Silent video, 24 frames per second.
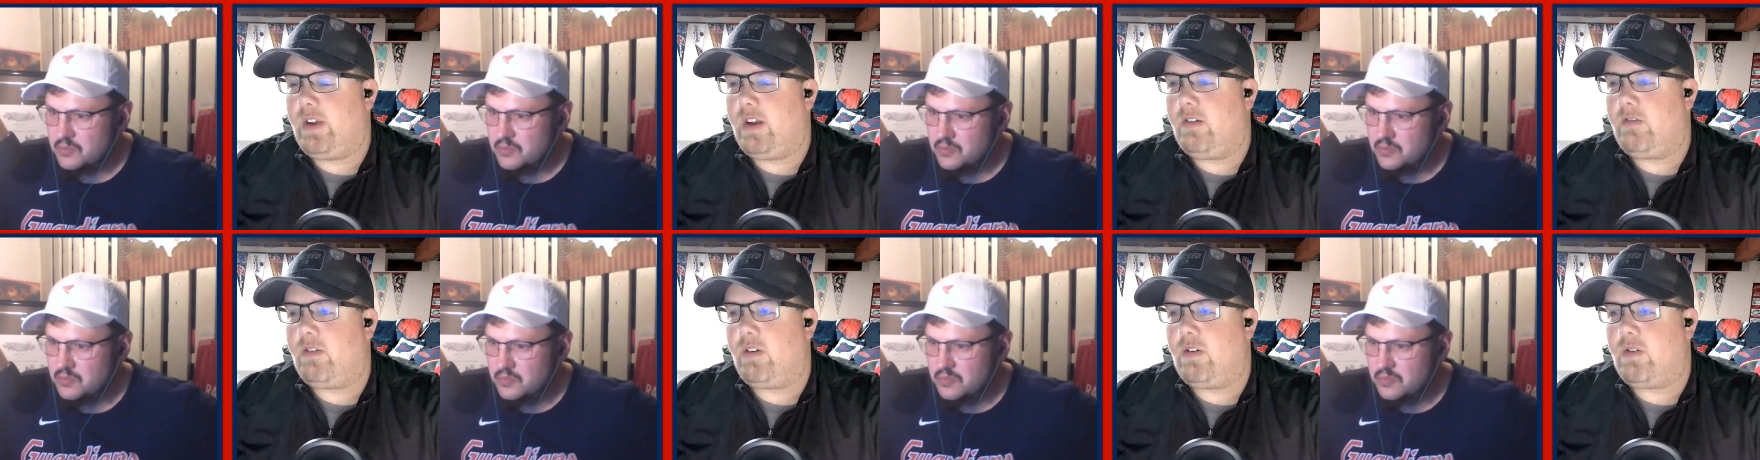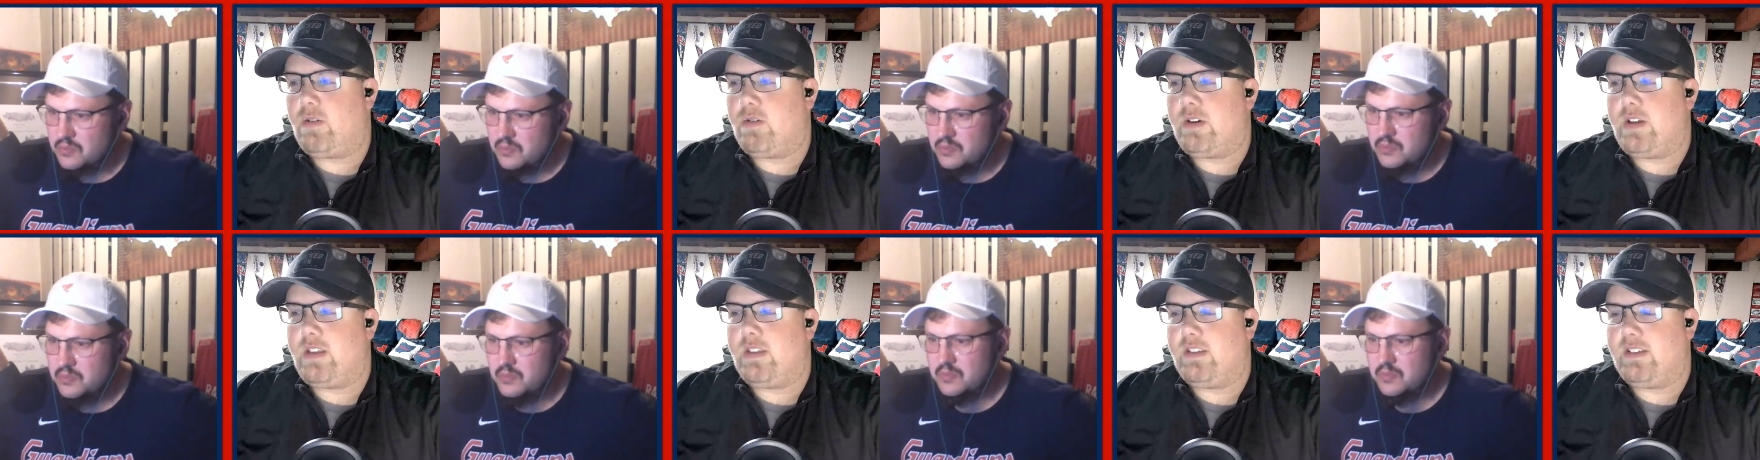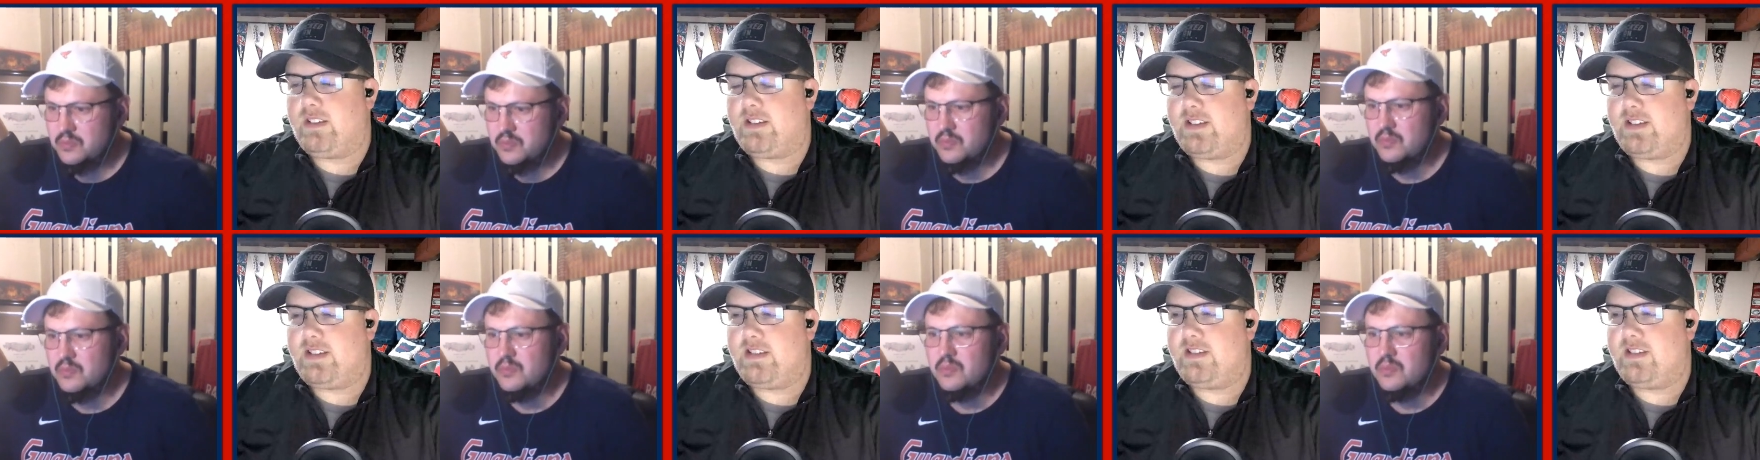Speaker 1: are recording
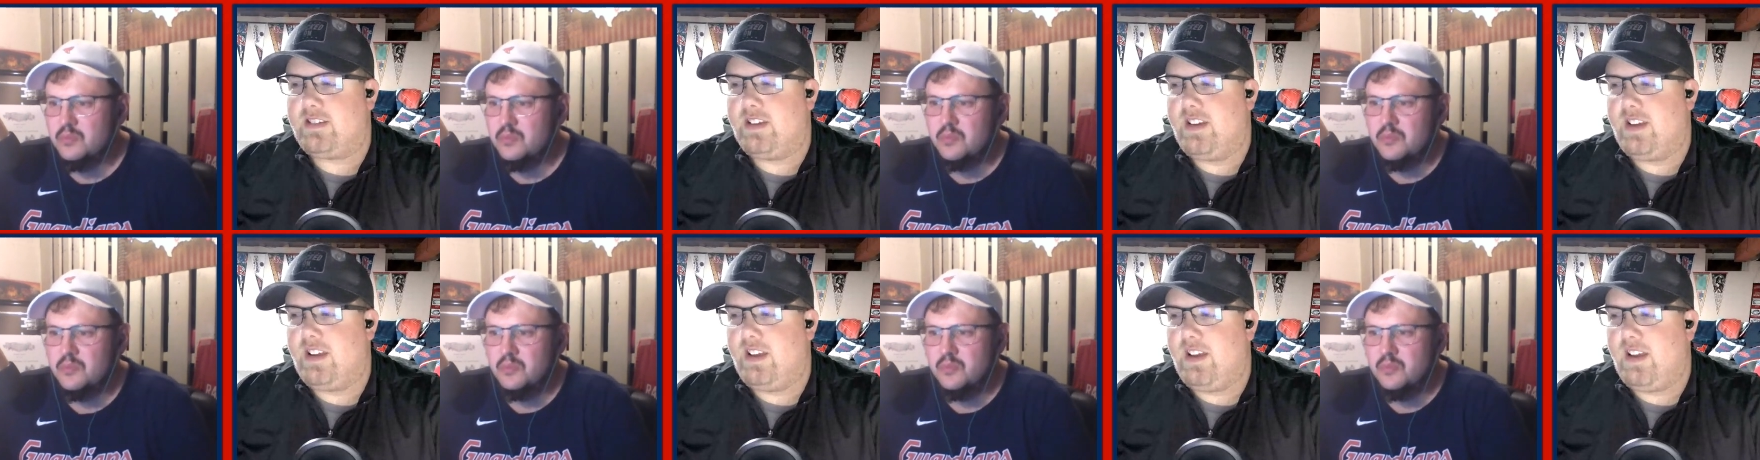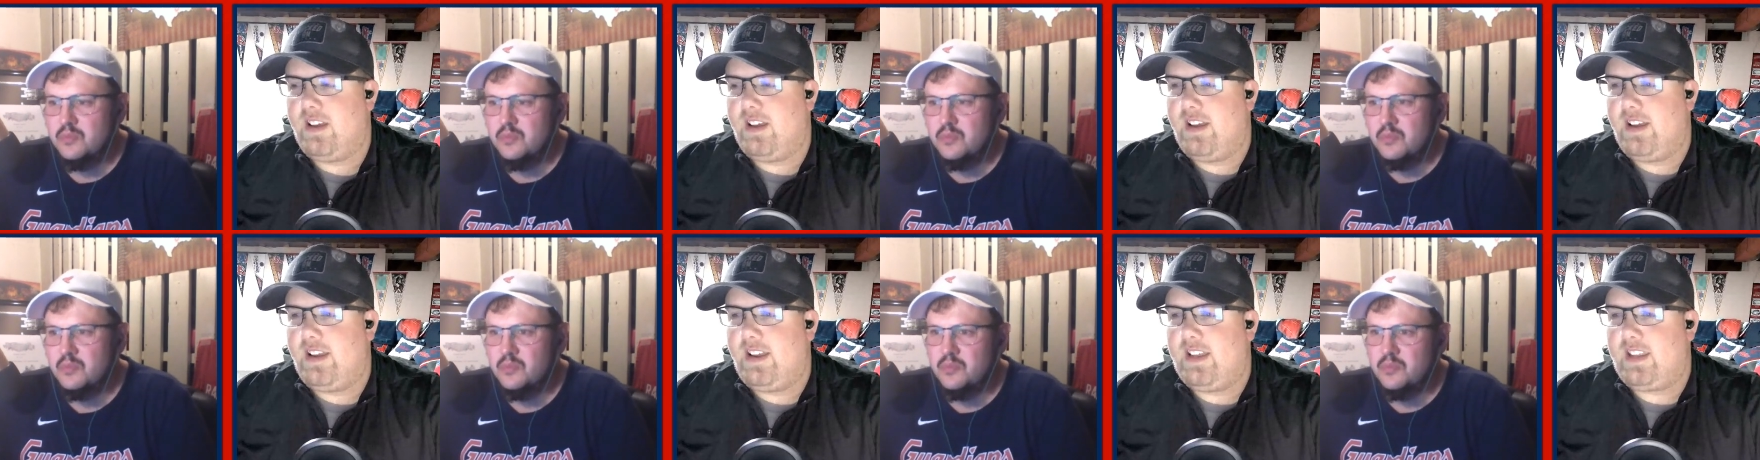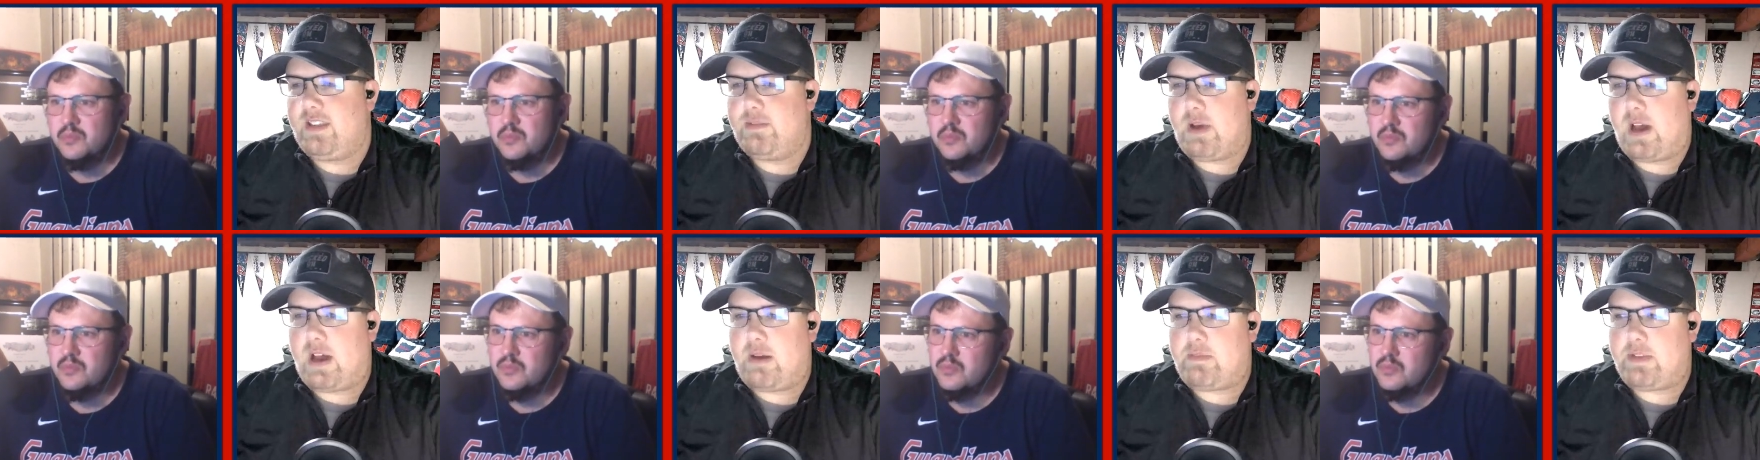this in
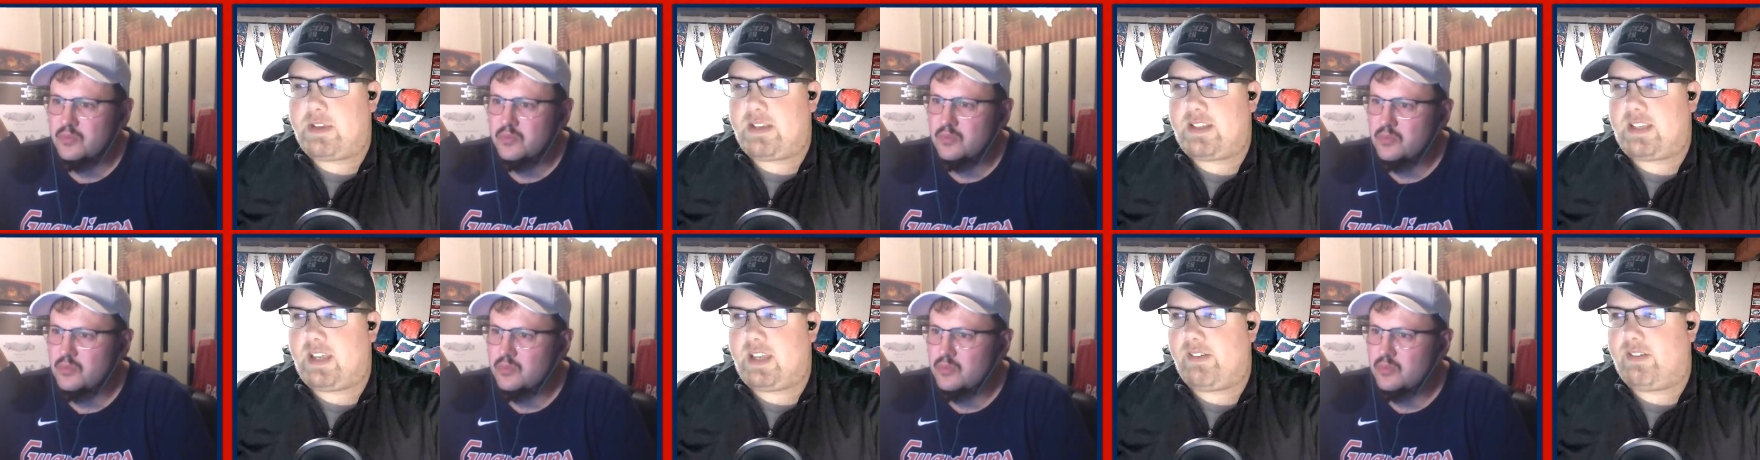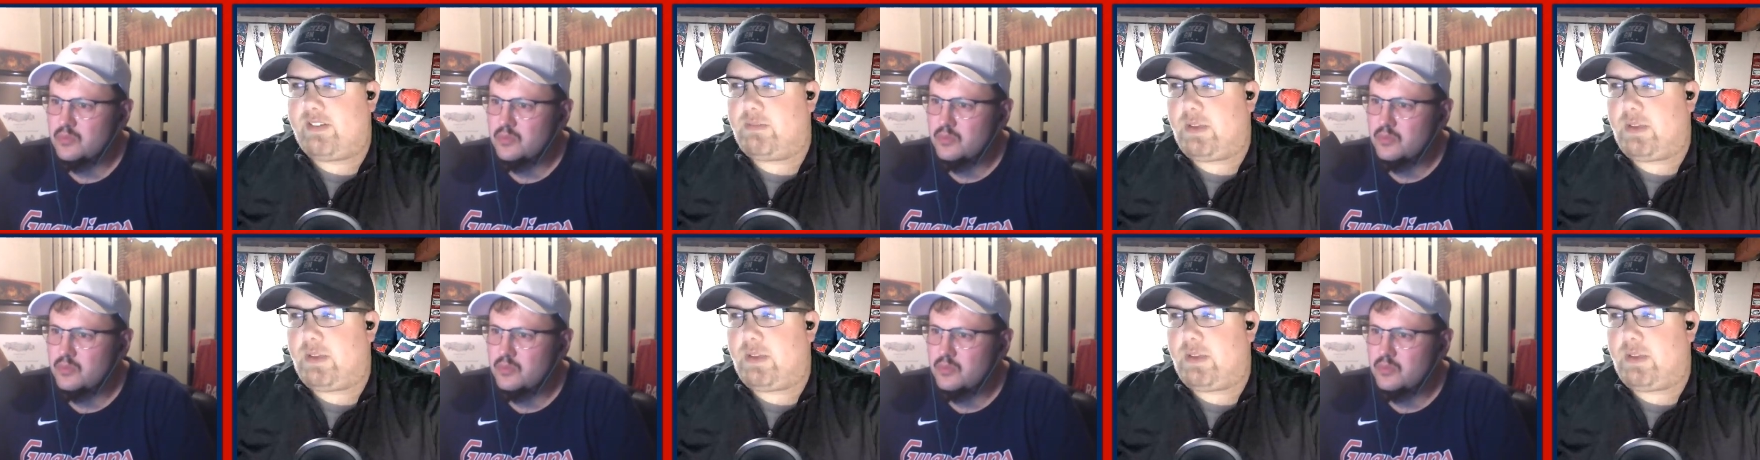the bottom of the seventh